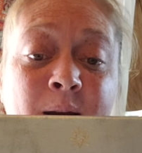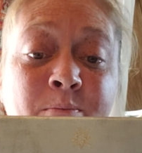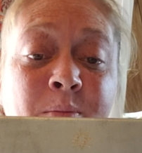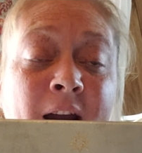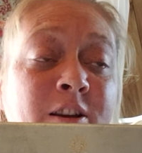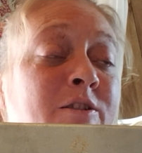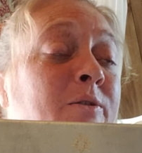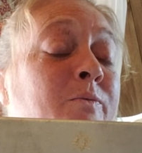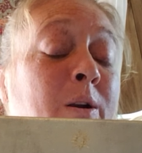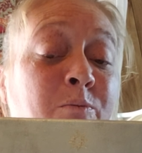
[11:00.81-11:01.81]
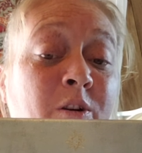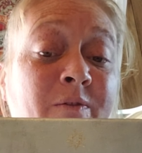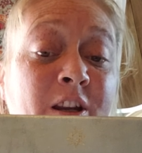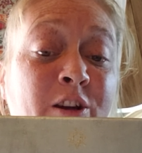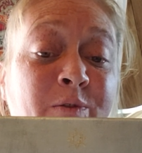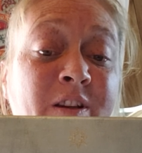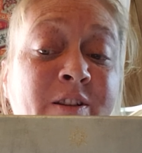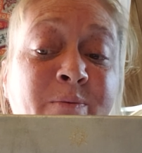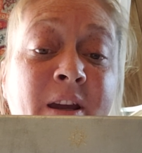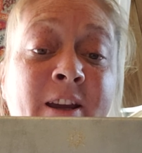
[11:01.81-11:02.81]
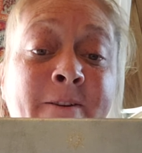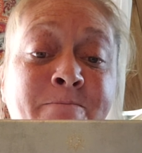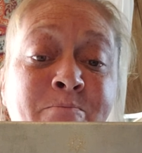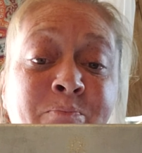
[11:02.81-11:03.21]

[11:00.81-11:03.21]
I might do one more video this week.